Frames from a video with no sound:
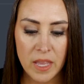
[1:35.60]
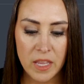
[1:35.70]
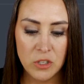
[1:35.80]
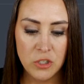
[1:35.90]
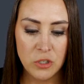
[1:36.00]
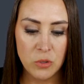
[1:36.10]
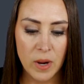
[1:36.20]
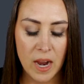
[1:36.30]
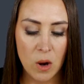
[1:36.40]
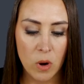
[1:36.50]
into
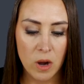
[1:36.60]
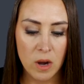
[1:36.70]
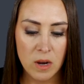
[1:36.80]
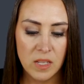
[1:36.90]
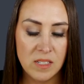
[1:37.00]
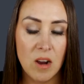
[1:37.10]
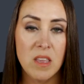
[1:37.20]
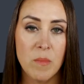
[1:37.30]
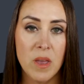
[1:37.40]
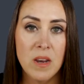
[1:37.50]
our
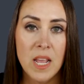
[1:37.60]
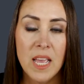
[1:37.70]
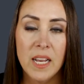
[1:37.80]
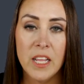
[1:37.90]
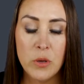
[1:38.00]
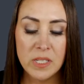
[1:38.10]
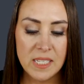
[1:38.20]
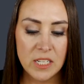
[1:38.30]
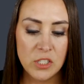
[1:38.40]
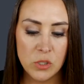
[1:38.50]
document. Now you can
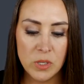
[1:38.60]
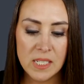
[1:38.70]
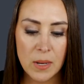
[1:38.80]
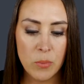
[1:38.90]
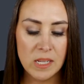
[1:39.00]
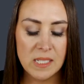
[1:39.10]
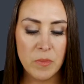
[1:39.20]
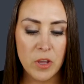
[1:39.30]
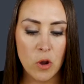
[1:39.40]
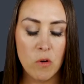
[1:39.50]
see as soon as I brought
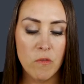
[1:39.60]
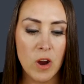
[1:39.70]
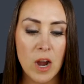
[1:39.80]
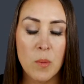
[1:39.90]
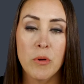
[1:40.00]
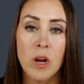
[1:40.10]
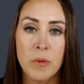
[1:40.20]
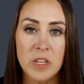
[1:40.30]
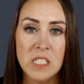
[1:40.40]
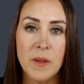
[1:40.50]
something over, our
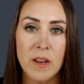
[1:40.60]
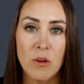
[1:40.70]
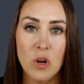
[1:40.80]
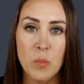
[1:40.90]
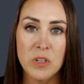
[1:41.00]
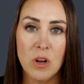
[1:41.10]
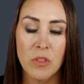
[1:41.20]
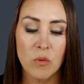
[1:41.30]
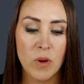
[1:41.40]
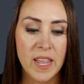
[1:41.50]
properties panel opened
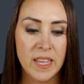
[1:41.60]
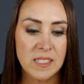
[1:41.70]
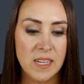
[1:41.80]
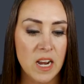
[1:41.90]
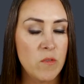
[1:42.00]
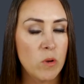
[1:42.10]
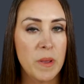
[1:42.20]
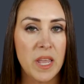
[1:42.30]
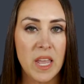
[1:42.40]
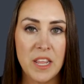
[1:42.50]
on the right hand side. If you want to
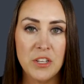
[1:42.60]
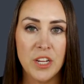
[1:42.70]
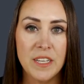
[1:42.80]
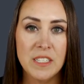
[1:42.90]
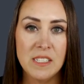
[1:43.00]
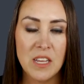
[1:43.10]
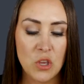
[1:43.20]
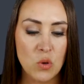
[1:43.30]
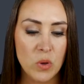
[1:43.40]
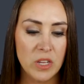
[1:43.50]
make any changes,
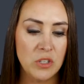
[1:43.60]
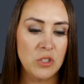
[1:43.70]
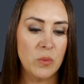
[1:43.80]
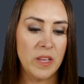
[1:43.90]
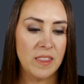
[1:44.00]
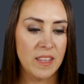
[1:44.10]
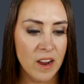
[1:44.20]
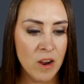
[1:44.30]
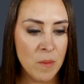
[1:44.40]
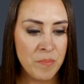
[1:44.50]
you can do it
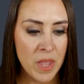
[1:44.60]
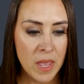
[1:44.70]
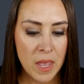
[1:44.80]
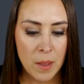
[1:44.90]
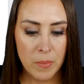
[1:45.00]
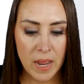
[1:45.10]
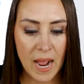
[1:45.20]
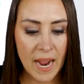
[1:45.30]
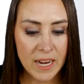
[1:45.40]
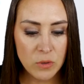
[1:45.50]
there, but
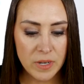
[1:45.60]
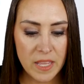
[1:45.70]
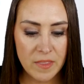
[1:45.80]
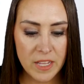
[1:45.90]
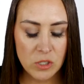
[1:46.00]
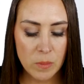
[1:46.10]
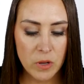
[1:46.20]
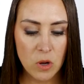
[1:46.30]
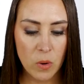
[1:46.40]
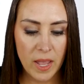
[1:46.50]
I don't need these, so I'm
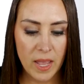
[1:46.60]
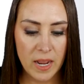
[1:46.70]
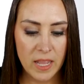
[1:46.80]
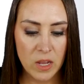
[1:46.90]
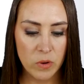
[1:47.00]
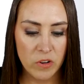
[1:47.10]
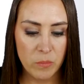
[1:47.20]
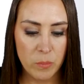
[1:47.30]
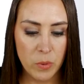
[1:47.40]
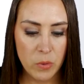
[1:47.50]
going to go ahead and get rid
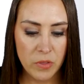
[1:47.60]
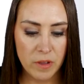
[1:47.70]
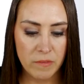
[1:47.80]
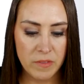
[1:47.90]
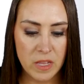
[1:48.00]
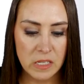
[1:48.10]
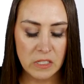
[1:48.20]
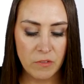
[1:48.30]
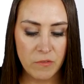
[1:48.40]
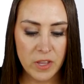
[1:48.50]
of both of
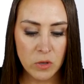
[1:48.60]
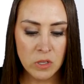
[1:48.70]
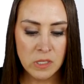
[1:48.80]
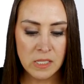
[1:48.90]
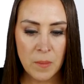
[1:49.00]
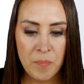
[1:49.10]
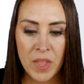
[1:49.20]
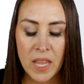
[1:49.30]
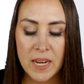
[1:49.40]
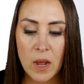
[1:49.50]
these fields.
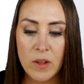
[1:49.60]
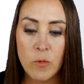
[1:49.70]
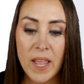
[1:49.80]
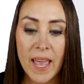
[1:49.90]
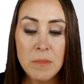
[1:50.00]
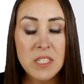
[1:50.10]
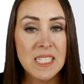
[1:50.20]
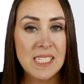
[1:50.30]
Now if we head up to the